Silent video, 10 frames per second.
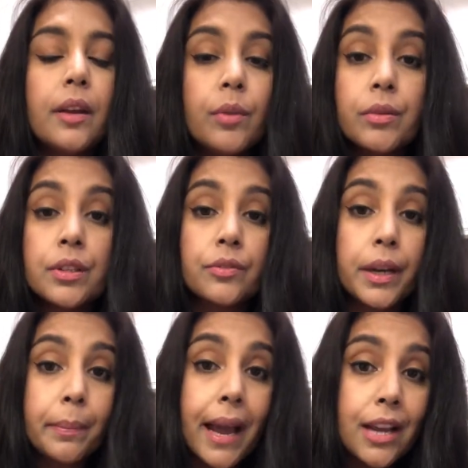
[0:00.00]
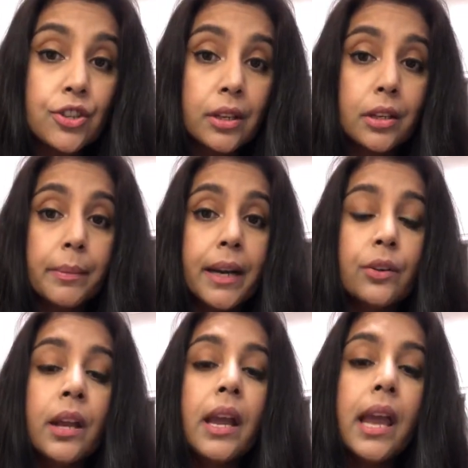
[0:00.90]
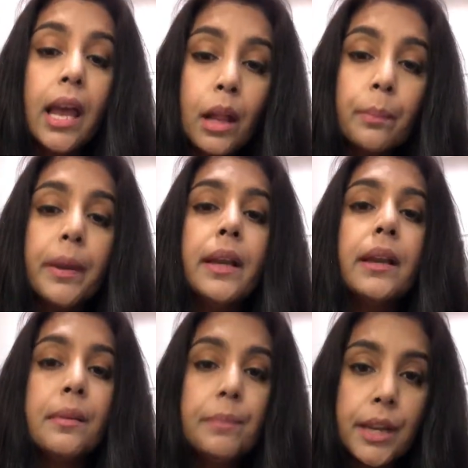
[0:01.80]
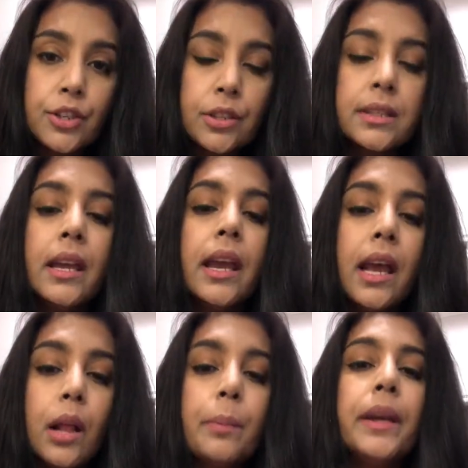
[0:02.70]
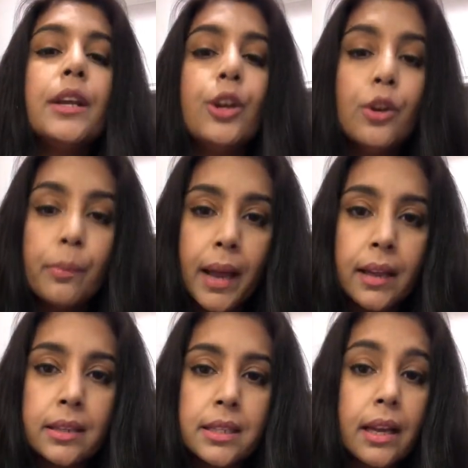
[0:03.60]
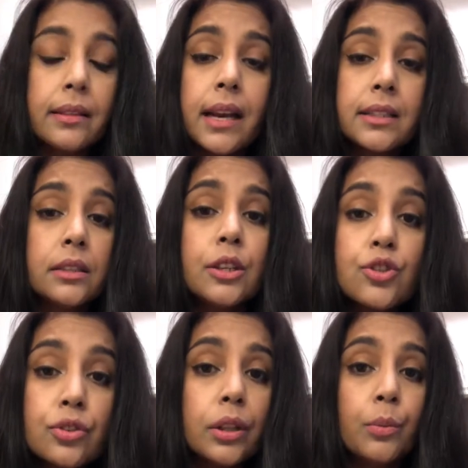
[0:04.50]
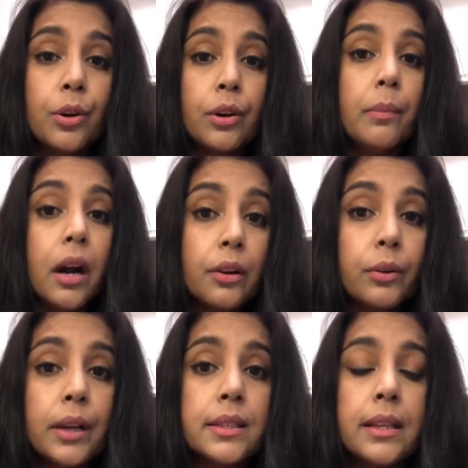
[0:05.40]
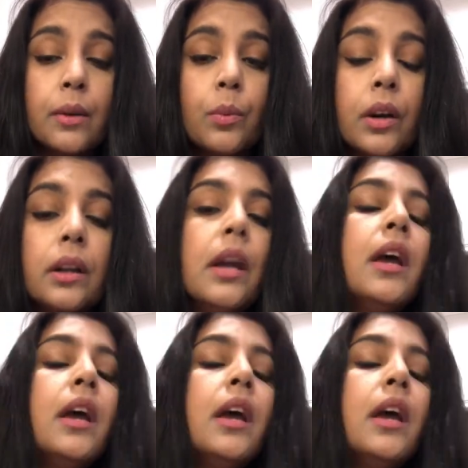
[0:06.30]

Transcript: Everyone is very passionate about helping patients, helping humanity. And that's literally what our motto is at work.